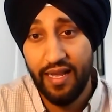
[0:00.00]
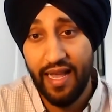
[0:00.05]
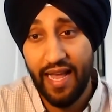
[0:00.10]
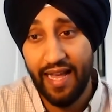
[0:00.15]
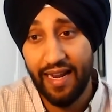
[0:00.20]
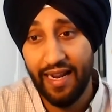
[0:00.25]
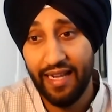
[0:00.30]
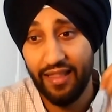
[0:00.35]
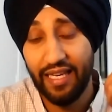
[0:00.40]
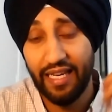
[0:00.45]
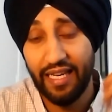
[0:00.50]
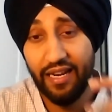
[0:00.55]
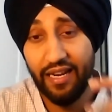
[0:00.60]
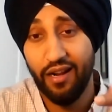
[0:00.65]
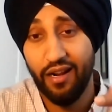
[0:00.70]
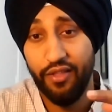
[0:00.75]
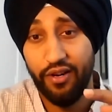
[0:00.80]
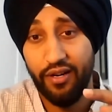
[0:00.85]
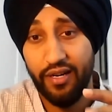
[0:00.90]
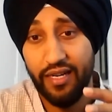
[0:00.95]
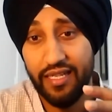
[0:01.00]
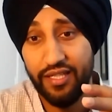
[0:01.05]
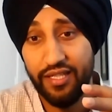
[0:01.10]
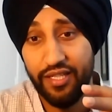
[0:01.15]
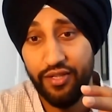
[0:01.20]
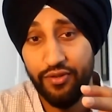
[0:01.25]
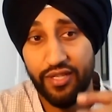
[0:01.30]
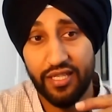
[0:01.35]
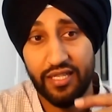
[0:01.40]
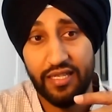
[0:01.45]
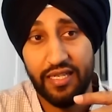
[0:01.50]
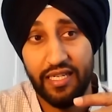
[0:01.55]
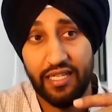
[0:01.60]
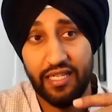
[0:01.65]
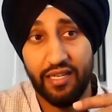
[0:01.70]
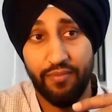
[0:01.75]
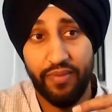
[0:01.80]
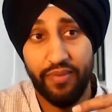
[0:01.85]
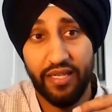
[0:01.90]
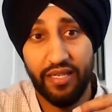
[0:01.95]
And I think another is you just need
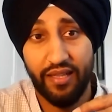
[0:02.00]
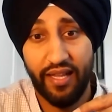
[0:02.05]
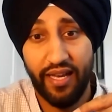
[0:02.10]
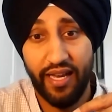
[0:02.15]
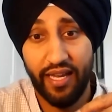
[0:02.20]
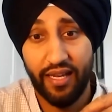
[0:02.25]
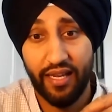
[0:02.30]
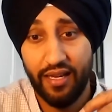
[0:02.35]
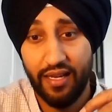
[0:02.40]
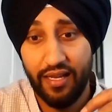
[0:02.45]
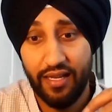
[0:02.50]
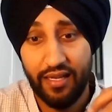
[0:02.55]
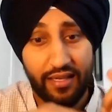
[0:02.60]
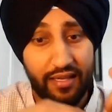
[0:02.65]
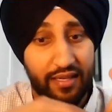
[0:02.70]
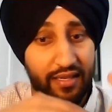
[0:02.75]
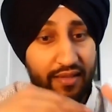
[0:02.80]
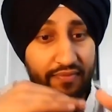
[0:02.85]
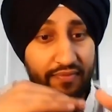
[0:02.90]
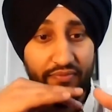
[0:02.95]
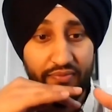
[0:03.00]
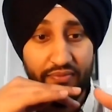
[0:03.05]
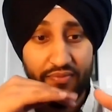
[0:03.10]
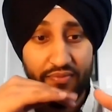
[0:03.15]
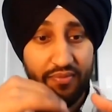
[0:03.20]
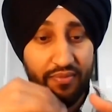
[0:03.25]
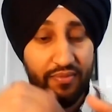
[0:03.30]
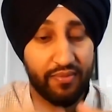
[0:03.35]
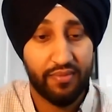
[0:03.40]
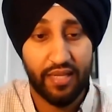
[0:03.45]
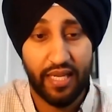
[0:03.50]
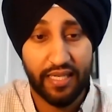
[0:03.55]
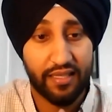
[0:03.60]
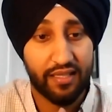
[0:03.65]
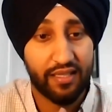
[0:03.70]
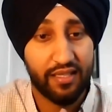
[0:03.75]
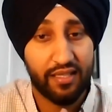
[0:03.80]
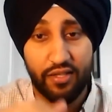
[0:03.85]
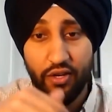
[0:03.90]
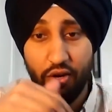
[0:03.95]
to be like
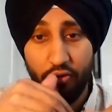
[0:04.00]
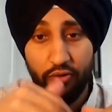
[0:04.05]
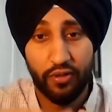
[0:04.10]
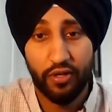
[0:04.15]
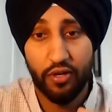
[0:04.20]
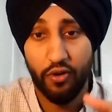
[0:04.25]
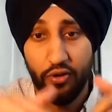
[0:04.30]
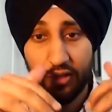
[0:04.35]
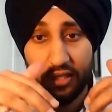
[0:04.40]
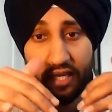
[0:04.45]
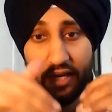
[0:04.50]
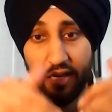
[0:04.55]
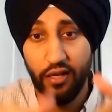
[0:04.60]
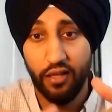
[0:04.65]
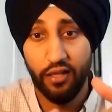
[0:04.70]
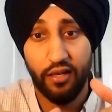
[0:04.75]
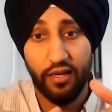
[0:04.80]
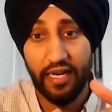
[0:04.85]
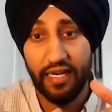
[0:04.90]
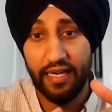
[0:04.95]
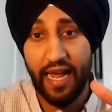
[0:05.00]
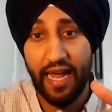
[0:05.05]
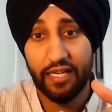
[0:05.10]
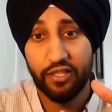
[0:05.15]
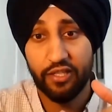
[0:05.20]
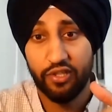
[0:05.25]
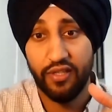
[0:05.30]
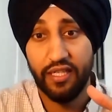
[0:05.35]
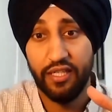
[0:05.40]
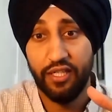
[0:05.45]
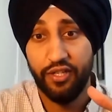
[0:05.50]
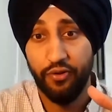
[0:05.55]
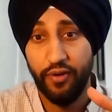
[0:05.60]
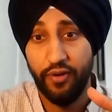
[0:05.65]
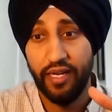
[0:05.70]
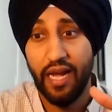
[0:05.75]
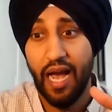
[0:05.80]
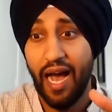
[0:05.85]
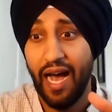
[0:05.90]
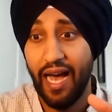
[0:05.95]
stone cold killer in actually
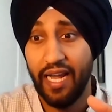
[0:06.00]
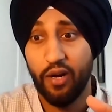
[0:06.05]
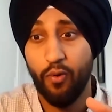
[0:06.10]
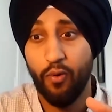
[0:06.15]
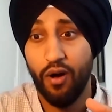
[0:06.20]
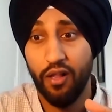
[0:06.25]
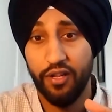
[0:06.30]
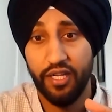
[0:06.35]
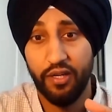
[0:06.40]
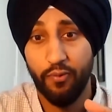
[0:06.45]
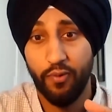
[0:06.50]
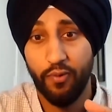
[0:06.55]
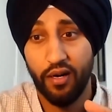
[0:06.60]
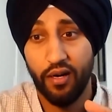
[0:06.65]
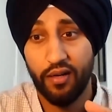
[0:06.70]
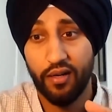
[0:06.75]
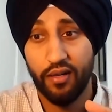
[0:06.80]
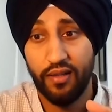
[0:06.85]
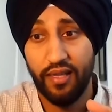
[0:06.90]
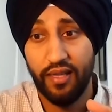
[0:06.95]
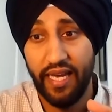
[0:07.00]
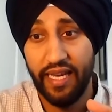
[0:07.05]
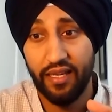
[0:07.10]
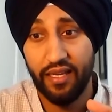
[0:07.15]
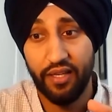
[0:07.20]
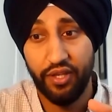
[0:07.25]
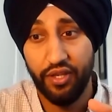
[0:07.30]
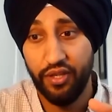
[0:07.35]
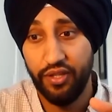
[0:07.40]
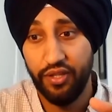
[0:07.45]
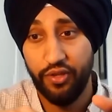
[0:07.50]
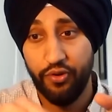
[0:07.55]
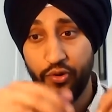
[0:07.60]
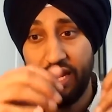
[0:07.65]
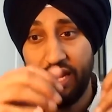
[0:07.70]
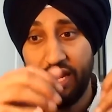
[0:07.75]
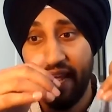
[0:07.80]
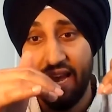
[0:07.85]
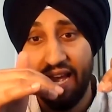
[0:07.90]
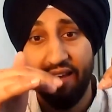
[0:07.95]
doing high quality work. Like you
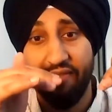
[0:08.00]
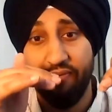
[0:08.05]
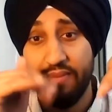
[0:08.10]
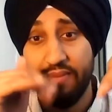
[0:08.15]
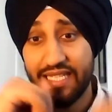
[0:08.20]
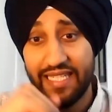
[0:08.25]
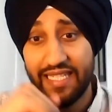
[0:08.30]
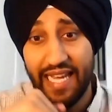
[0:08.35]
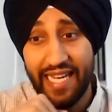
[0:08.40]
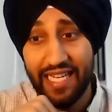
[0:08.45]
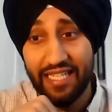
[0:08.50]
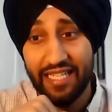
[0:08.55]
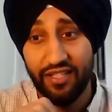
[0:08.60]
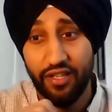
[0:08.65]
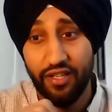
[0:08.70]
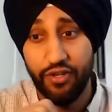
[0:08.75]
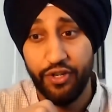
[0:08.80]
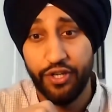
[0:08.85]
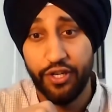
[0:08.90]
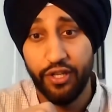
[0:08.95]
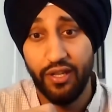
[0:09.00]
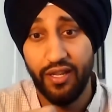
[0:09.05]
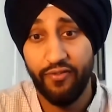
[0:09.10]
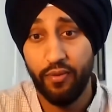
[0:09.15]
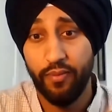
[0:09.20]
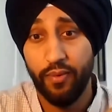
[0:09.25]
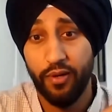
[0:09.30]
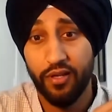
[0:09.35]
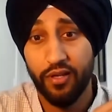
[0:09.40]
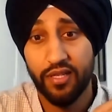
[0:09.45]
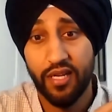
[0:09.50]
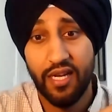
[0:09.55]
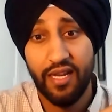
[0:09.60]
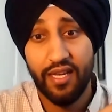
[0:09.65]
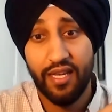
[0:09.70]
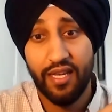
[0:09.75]
can't have mistakes in their deliverables.